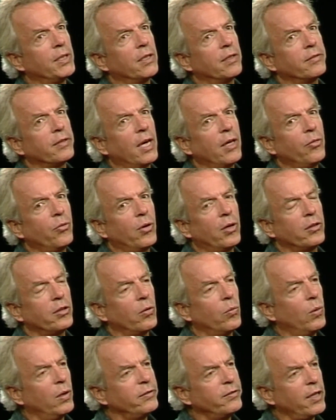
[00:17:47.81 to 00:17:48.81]
because I
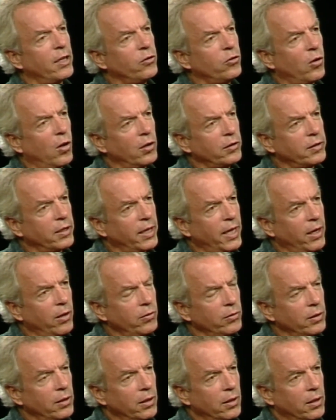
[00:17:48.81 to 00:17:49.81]
thought that once I talked it
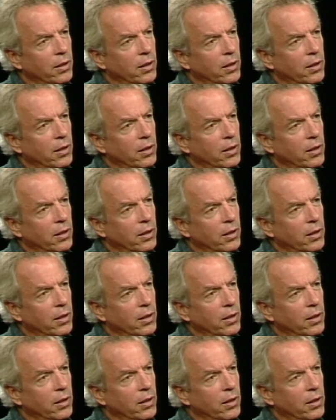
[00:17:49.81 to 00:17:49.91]
out.